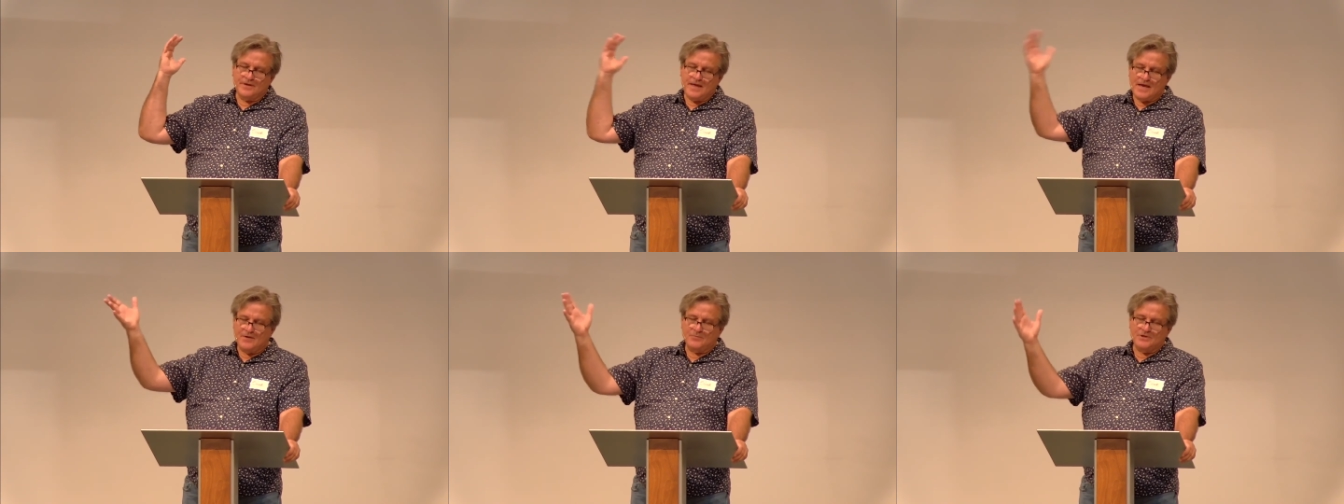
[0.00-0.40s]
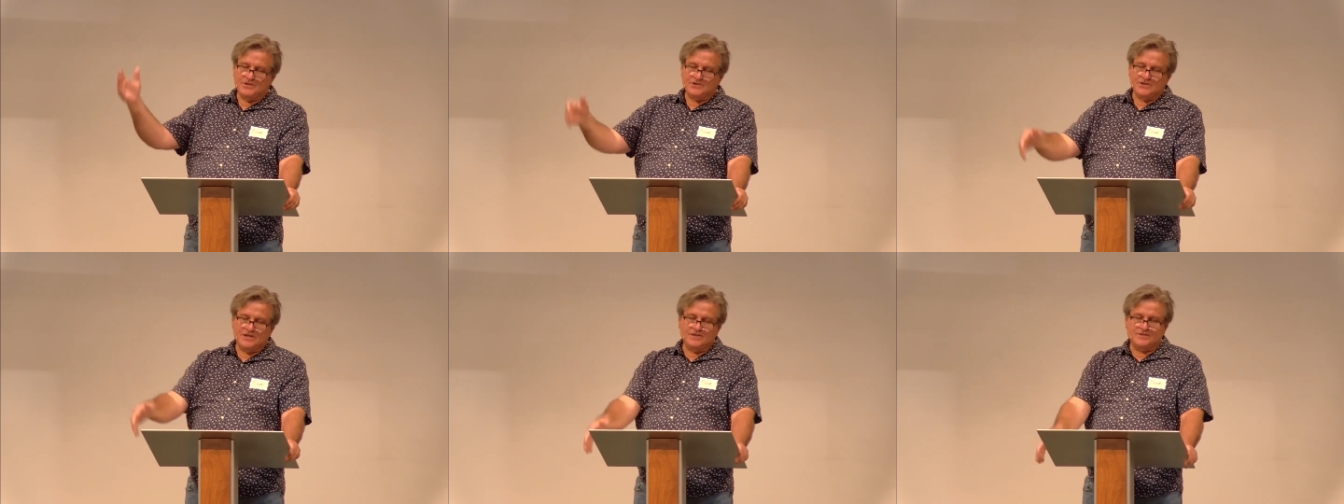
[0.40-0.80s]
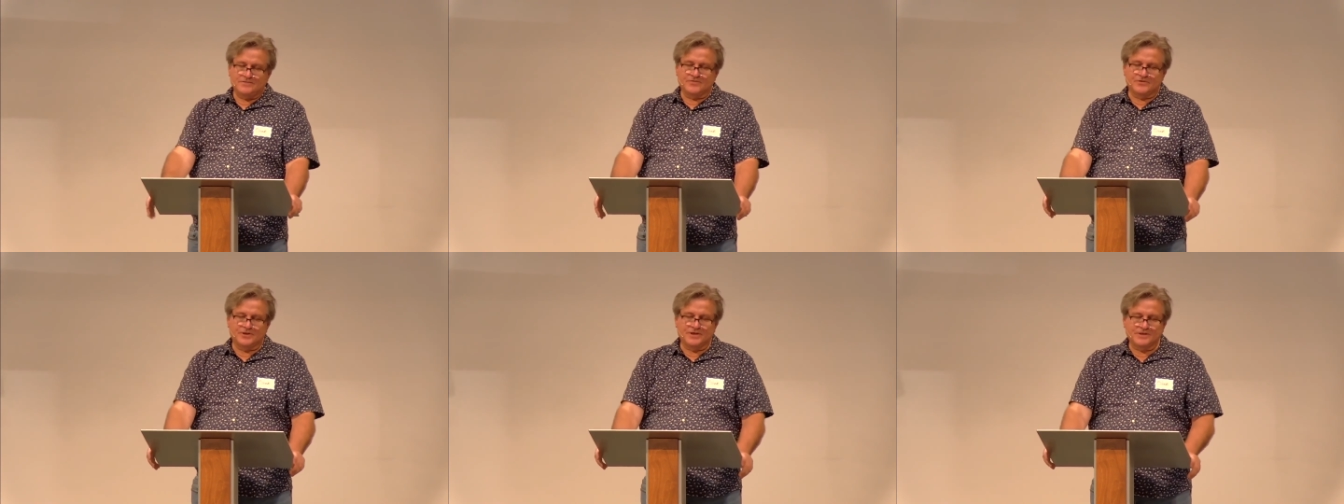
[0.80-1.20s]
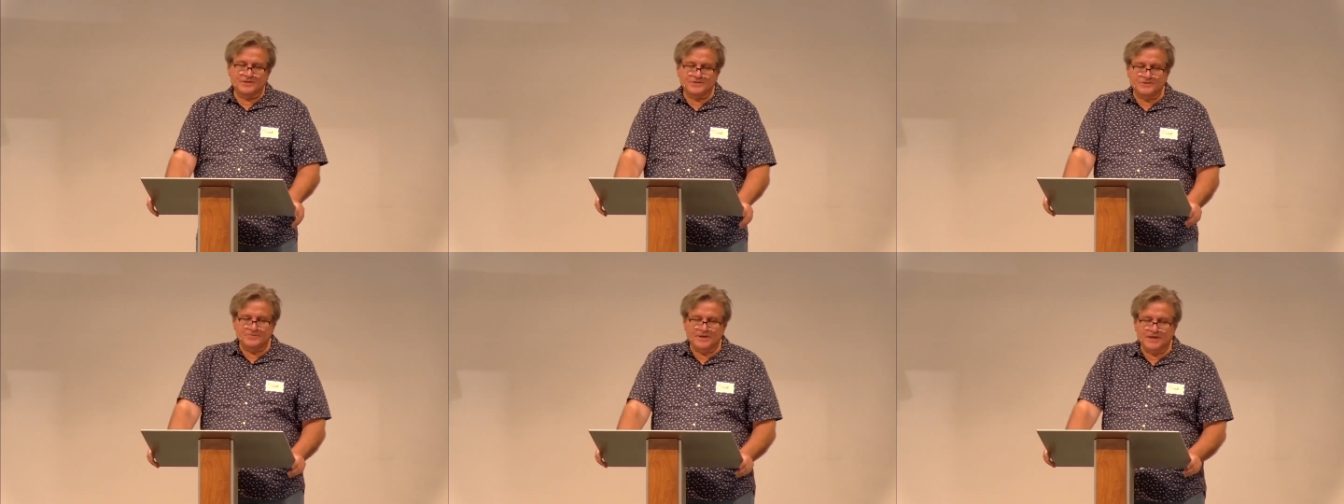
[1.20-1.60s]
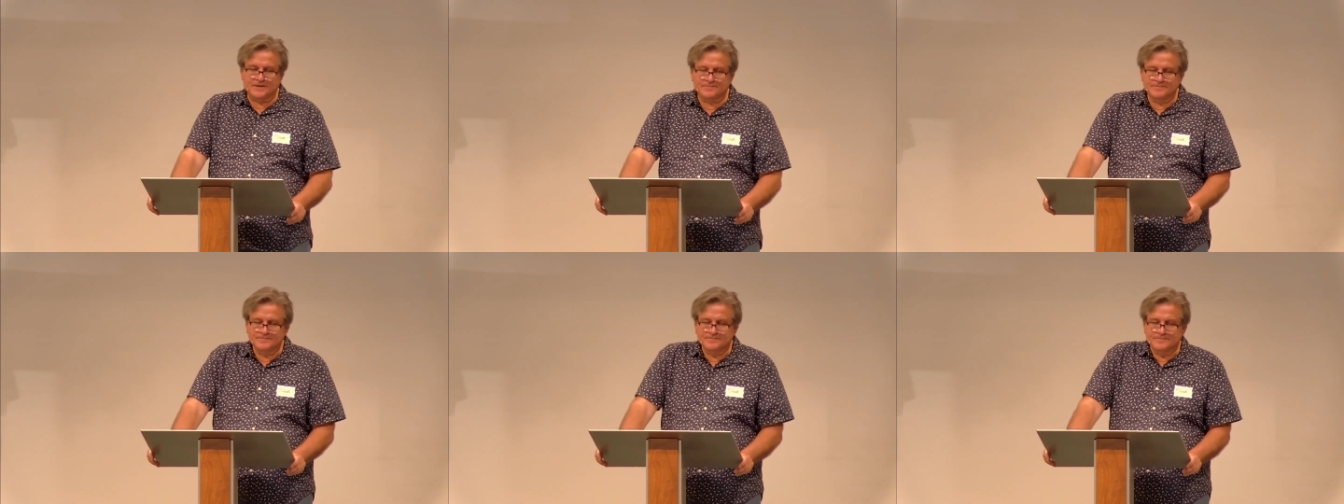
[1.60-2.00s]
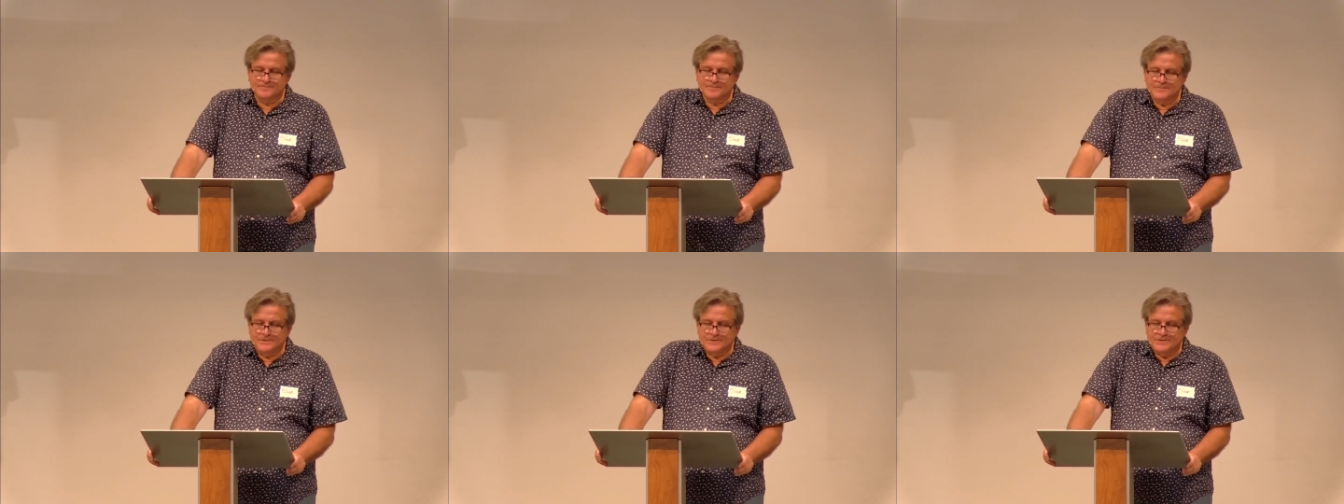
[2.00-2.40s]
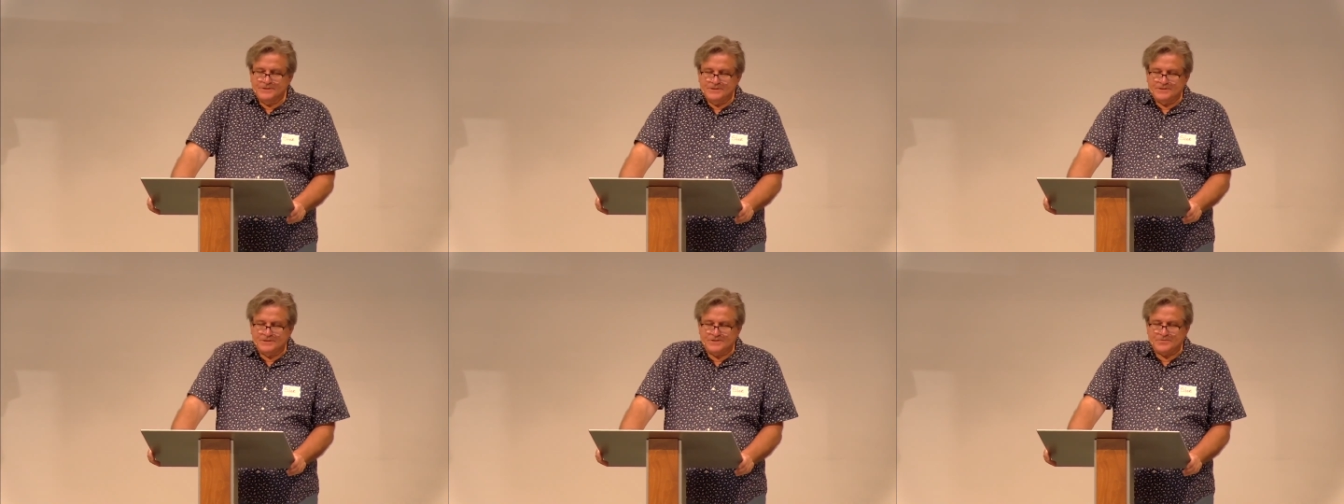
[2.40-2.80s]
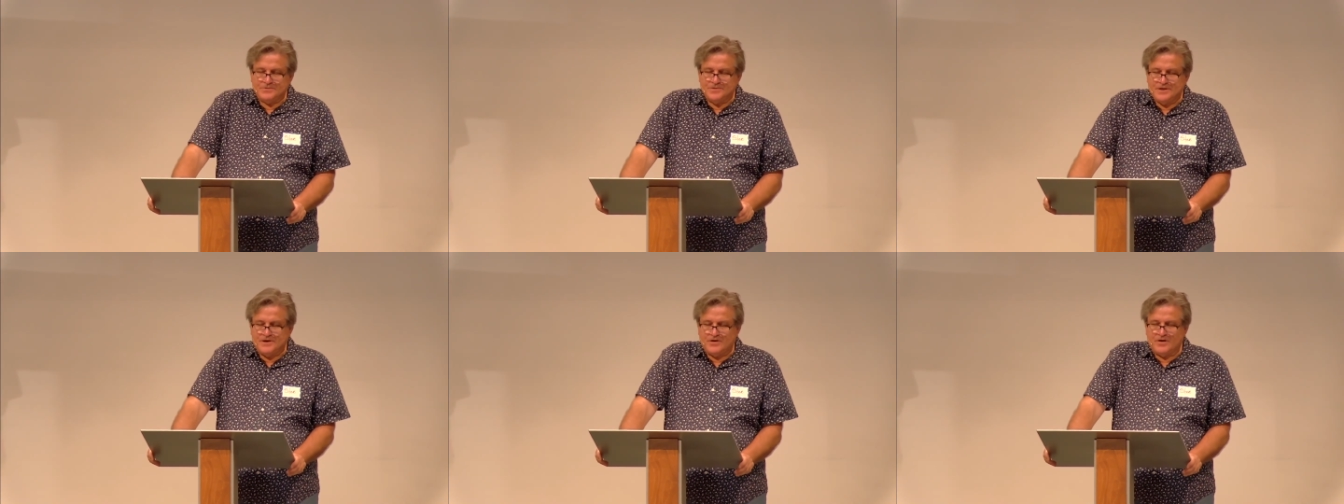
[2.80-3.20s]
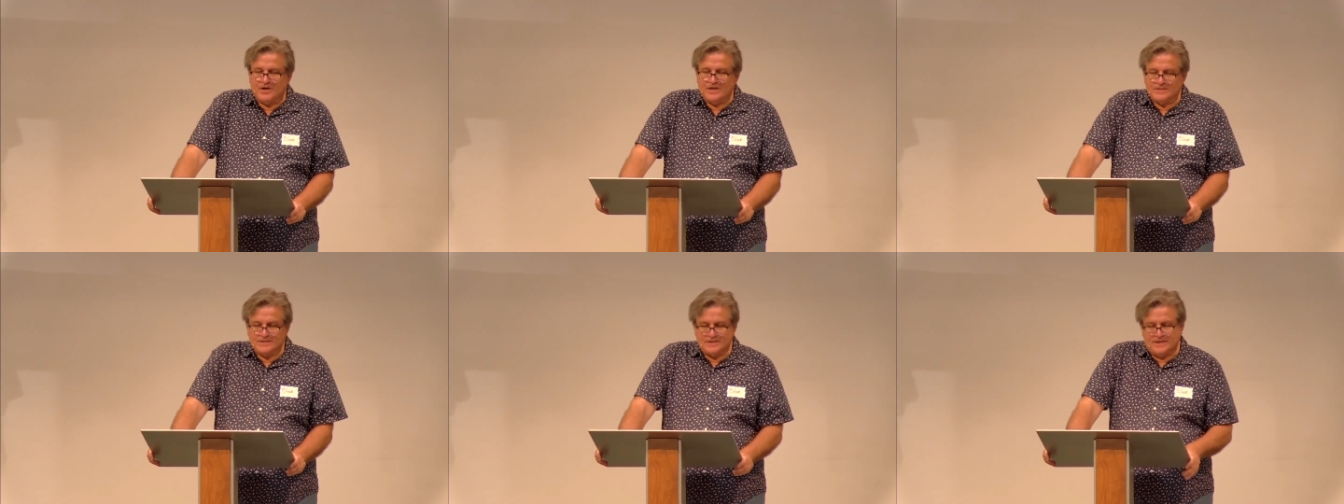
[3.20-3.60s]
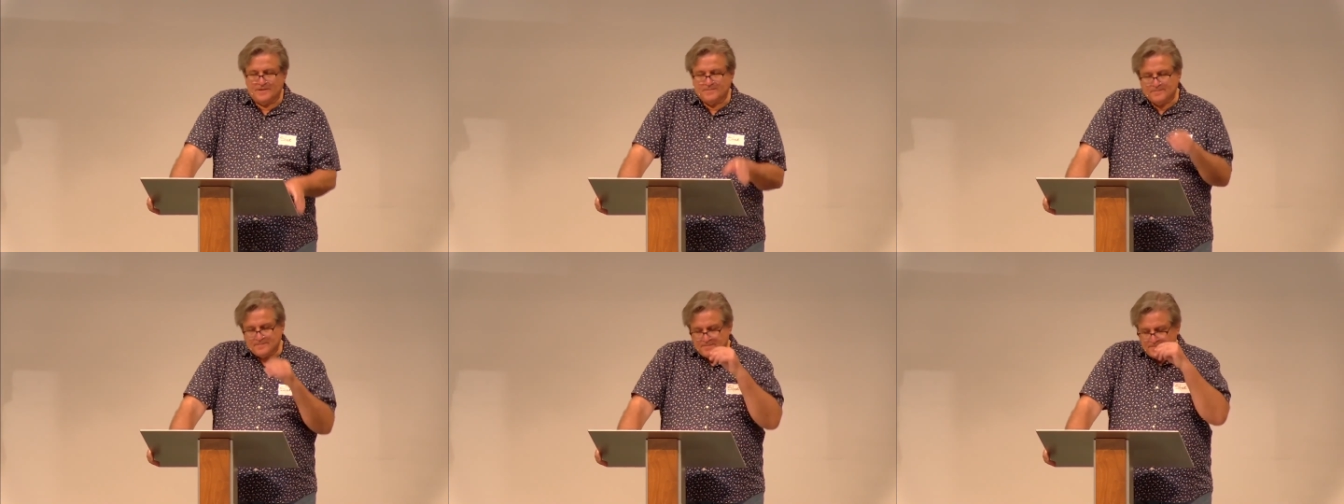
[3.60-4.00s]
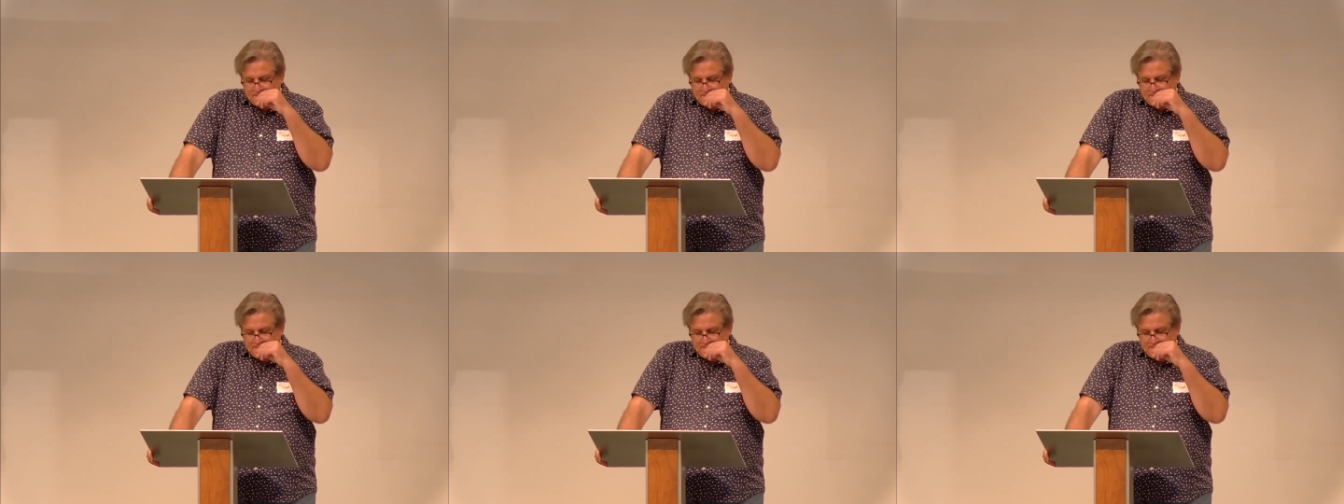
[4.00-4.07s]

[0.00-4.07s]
how many shades of green did you make just within our eyesight.